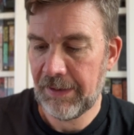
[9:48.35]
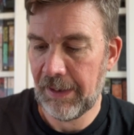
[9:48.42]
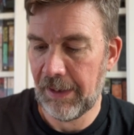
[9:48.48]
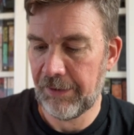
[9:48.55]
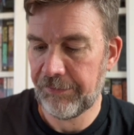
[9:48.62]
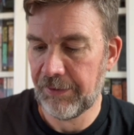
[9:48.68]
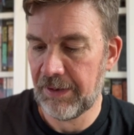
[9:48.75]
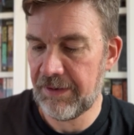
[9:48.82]

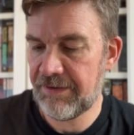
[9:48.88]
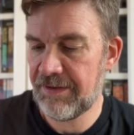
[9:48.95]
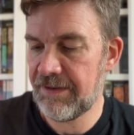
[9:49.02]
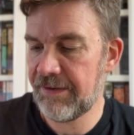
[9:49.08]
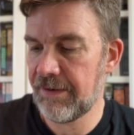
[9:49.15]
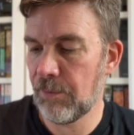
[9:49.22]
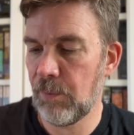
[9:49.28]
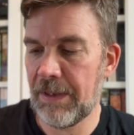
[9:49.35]
So this
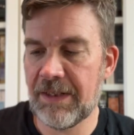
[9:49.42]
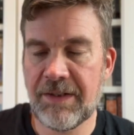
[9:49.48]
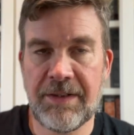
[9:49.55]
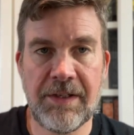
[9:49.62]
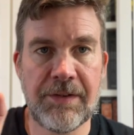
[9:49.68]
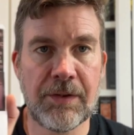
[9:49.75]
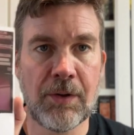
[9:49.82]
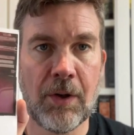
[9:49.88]
is The
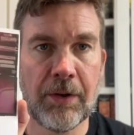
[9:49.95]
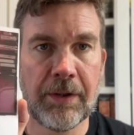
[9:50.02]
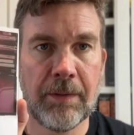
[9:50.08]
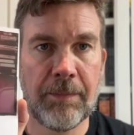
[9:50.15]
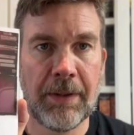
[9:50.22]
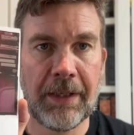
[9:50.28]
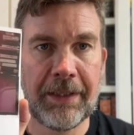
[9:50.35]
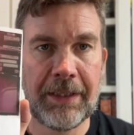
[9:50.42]
Witnesses Are Gone
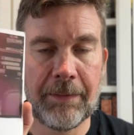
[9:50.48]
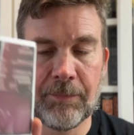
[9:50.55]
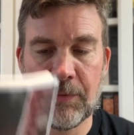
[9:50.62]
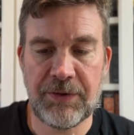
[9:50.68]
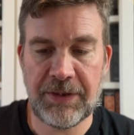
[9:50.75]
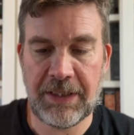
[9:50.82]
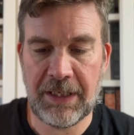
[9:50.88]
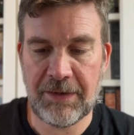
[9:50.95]
by him,
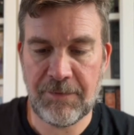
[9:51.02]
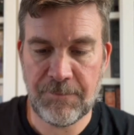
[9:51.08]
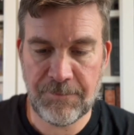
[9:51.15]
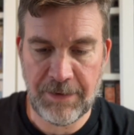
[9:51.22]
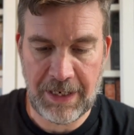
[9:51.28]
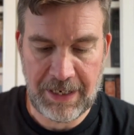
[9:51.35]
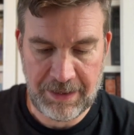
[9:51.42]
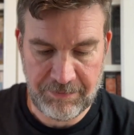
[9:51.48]
which again is
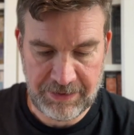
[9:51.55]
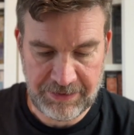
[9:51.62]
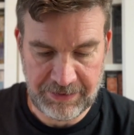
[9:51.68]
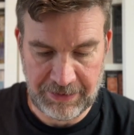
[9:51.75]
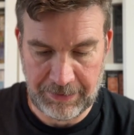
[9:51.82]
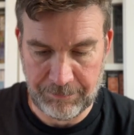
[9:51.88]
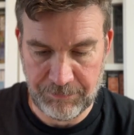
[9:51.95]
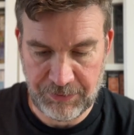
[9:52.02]
very
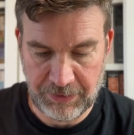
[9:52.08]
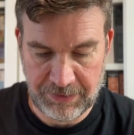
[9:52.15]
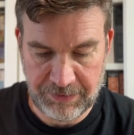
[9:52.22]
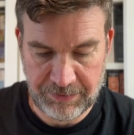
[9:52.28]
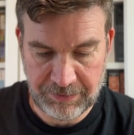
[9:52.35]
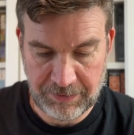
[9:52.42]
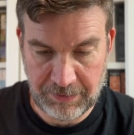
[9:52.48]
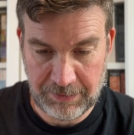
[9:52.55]
slim. So
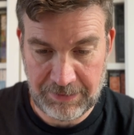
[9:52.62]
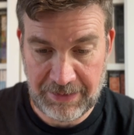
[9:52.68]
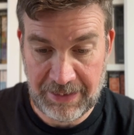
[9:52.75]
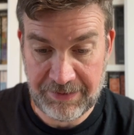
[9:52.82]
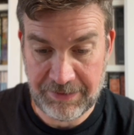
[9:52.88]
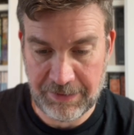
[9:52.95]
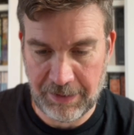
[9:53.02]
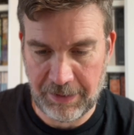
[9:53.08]
it's
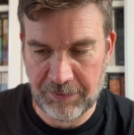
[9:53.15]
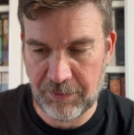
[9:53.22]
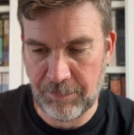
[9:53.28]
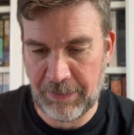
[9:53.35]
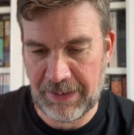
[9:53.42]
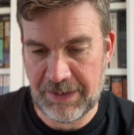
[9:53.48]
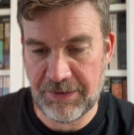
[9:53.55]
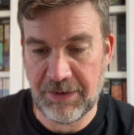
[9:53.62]
less than 100
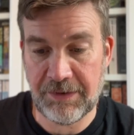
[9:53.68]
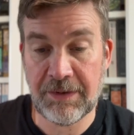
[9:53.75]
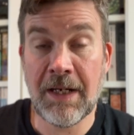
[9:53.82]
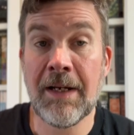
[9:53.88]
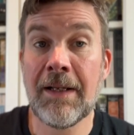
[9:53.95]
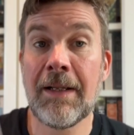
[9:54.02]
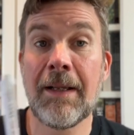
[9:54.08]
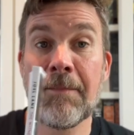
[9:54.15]
pages,
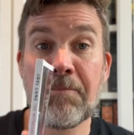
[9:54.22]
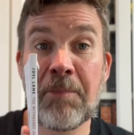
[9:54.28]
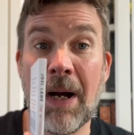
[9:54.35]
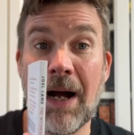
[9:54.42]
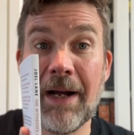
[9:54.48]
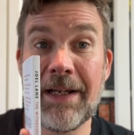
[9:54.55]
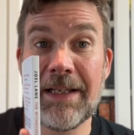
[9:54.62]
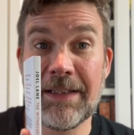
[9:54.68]

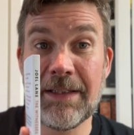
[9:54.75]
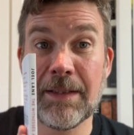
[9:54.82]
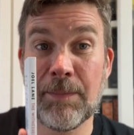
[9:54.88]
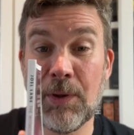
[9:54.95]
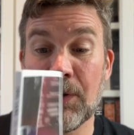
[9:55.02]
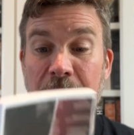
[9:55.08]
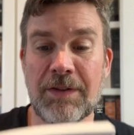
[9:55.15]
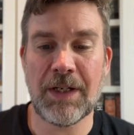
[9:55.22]
but it's a
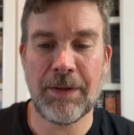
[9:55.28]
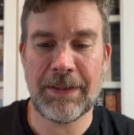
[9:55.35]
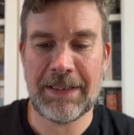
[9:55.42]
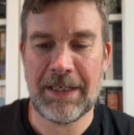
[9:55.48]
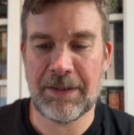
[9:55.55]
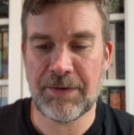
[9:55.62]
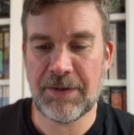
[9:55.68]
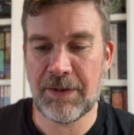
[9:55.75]
book, so it
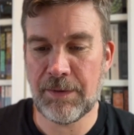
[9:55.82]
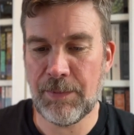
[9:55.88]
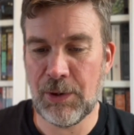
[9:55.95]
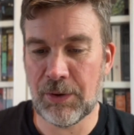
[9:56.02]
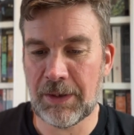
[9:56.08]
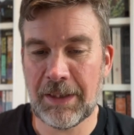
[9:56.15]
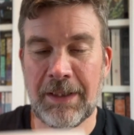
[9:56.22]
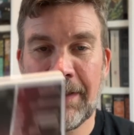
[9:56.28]
counts as a
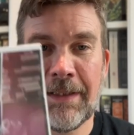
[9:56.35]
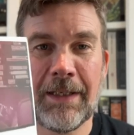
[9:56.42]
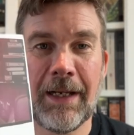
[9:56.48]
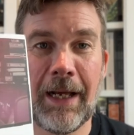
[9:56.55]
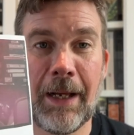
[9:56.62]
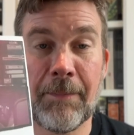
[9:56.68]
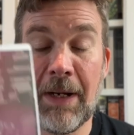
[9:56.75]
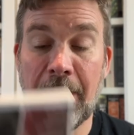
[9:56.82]
book.
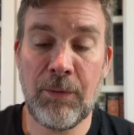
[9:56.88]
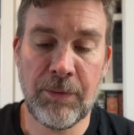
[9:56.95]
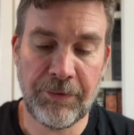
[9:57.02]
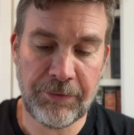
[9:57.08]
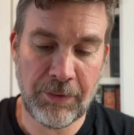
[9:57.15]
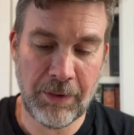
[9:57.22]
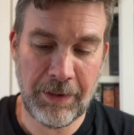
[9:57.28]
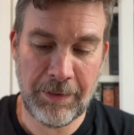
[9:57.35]
Oh,
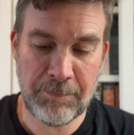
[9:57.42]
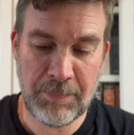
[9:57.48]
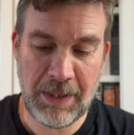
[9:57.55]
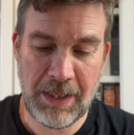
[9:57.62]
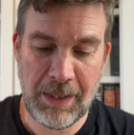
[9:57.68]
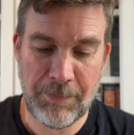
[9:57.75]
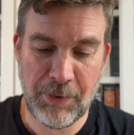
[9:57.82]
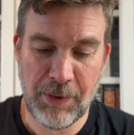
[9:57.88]
it's got a
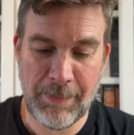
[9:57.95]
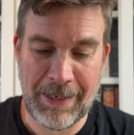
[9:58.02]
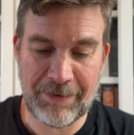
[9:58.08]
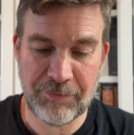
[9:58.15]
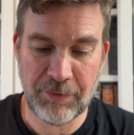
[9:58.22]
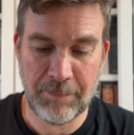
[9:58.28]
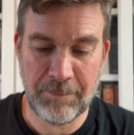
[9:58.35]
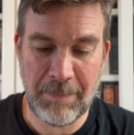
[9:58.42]
blurb on the back
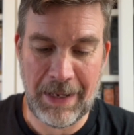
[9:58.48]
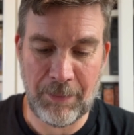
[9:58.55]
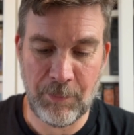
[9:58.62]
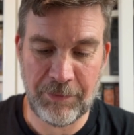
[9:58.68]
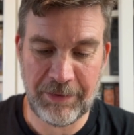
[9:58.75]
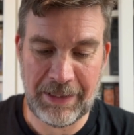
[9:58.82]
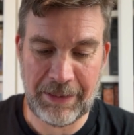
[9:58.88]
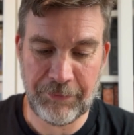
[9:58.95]
from Matt
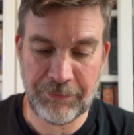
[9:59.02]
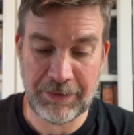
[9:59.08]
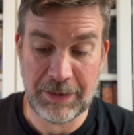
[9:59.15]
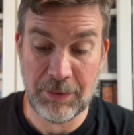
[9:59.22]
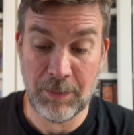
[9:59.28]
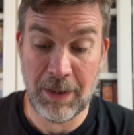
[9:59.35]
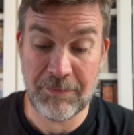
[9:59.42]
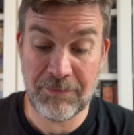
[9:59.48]
Wazalowski,
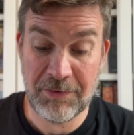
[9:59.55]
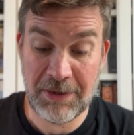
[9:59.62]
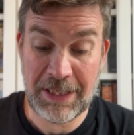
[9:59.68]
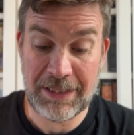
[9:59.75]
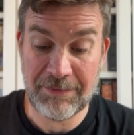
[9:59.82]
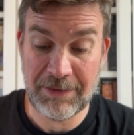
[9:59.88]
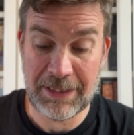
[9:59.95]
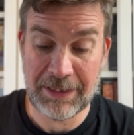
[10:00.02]
who I
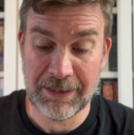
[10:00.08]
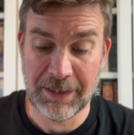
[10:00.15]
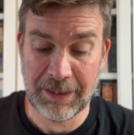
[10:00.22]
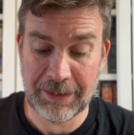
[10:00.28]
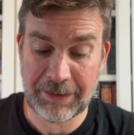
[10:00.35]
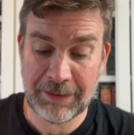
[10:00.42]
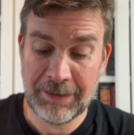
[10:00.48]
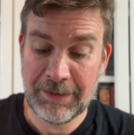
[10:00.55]
really, really
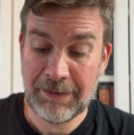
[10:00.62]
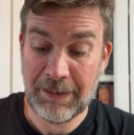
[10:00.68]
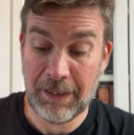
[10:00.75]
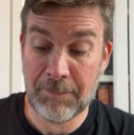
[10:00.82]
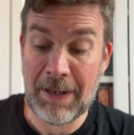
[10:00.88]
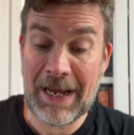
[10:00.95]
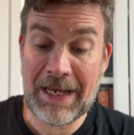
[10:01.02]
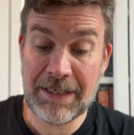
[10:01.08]
like,
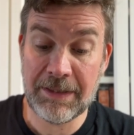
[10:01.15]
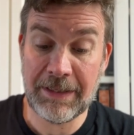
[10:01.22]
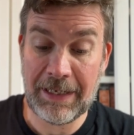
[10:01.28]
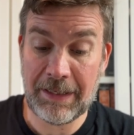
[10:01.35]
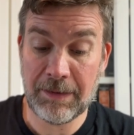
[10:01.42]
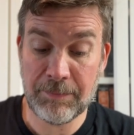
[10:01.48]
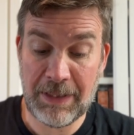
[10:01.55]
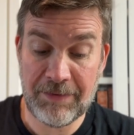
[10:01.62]
and
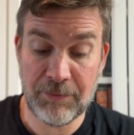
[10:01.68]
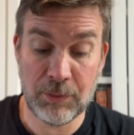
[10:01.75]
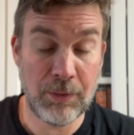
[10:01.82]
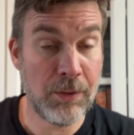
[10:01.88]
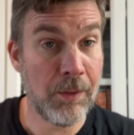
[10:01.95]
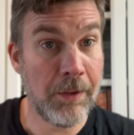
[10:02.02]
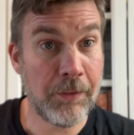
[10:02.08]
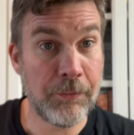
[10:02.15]
Adam Neville, who I